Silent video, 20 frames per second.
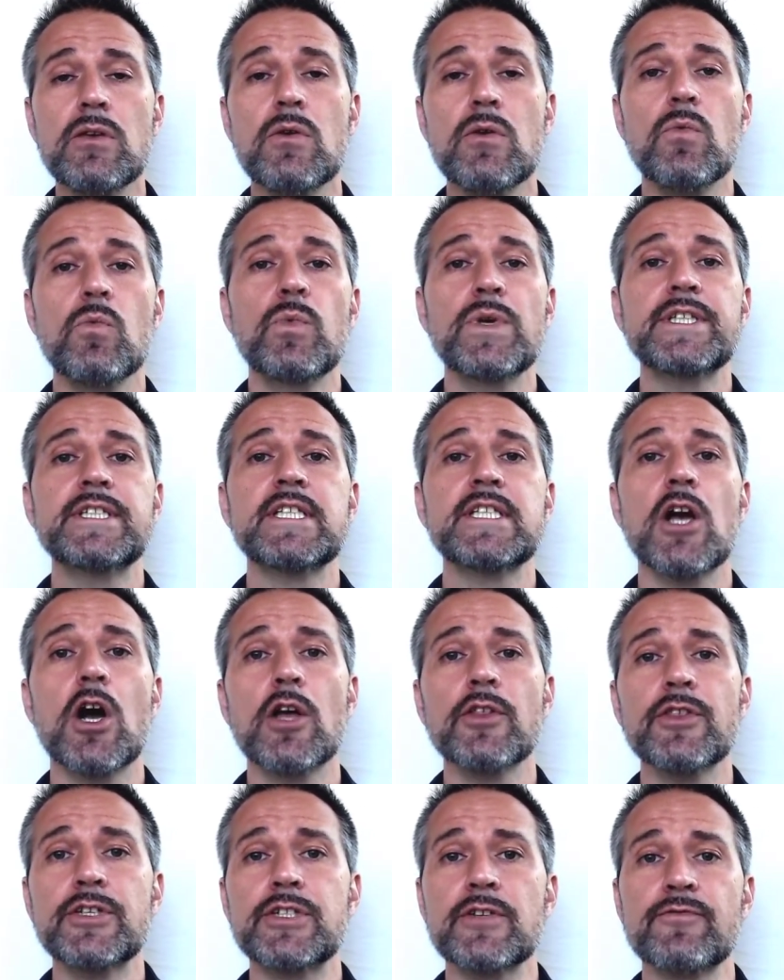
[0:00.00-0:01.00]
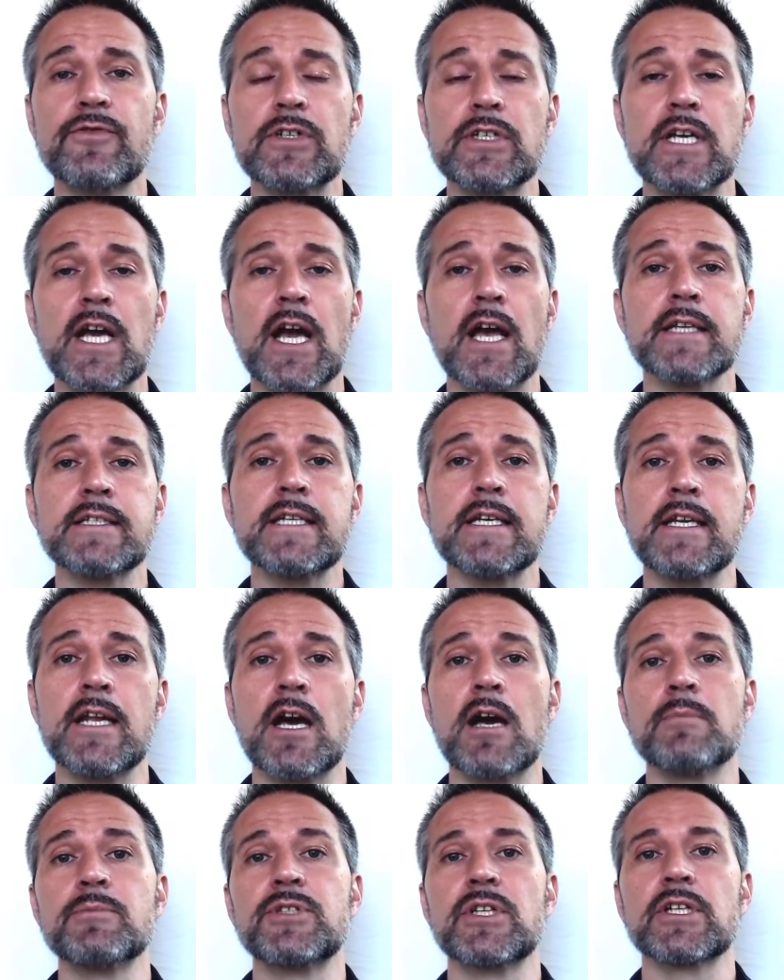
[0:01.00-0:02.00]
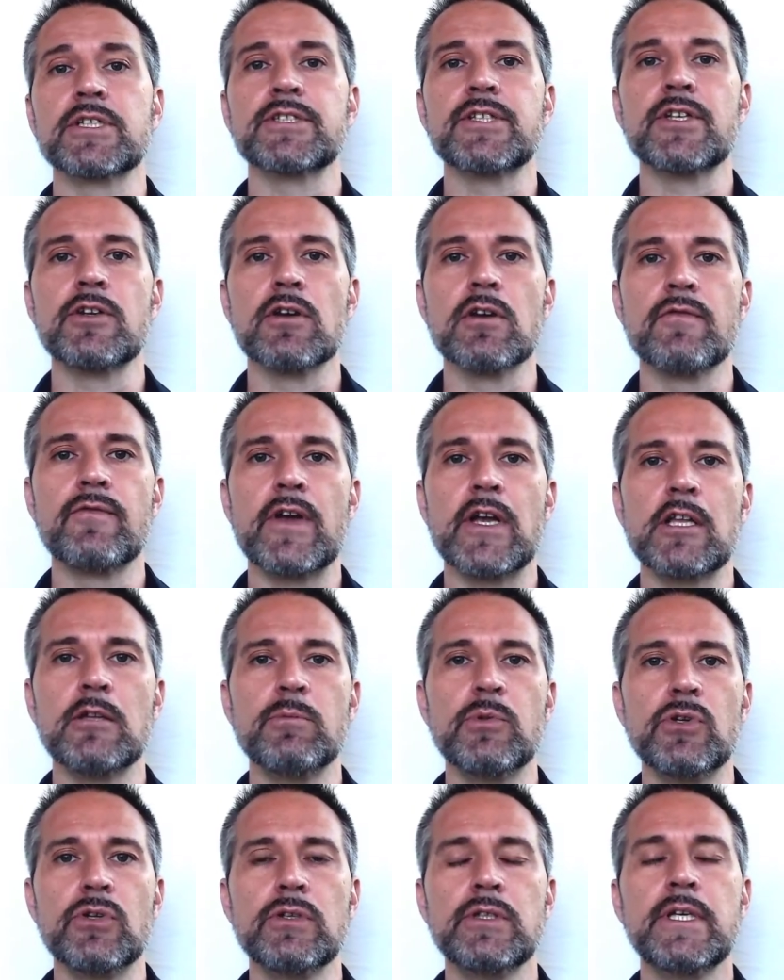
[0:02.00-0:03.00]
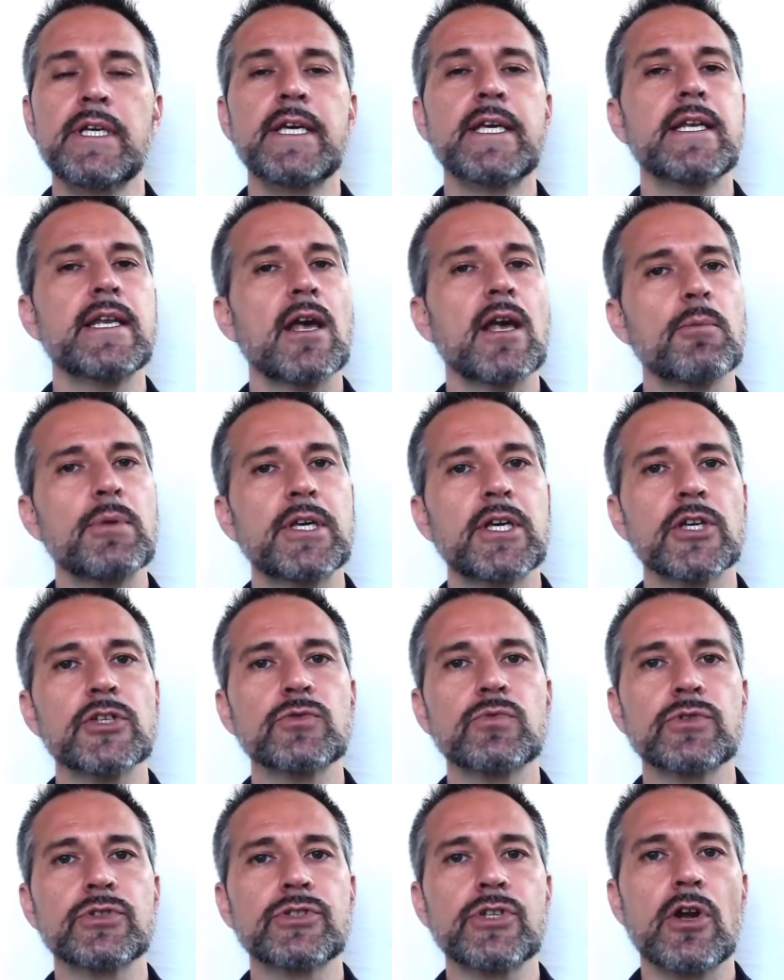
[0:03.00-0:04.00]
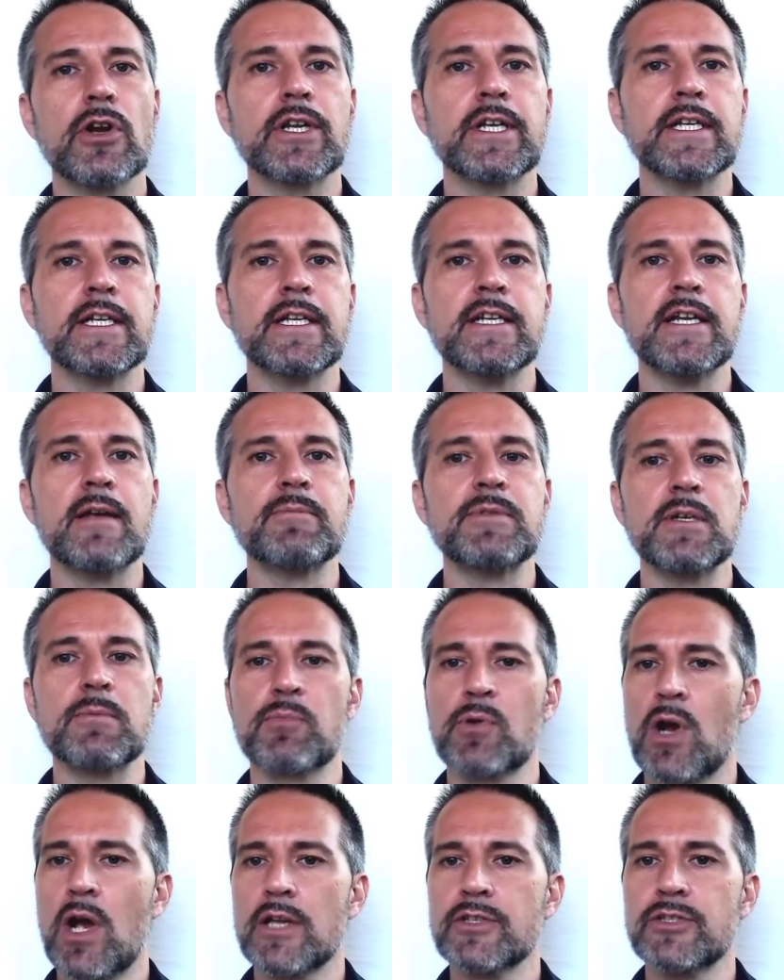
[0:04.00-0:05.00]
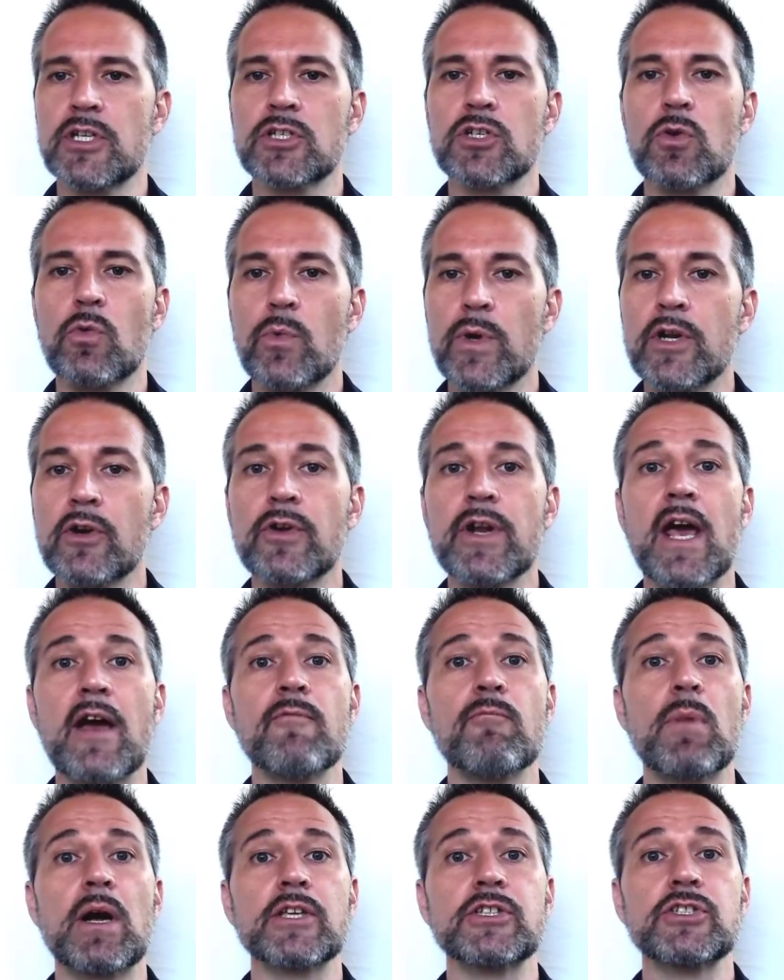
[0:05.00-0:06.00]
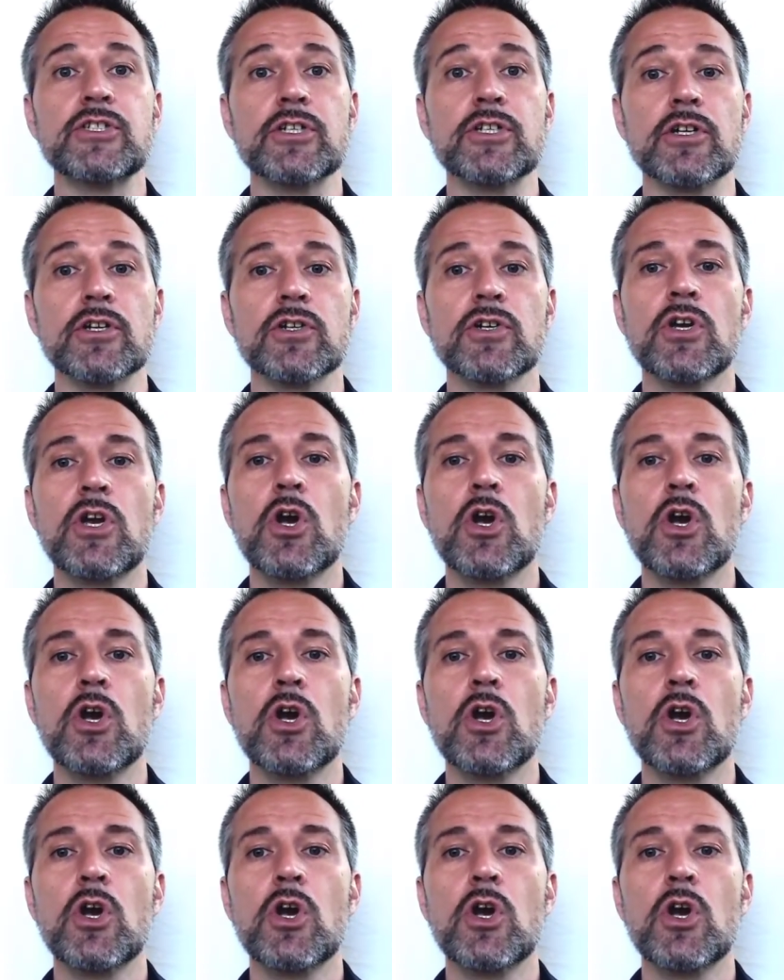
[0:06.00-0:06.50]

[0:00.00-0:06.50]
We see all the different content objects that are available. Now, because we're starting in an empty project, we don't have much here.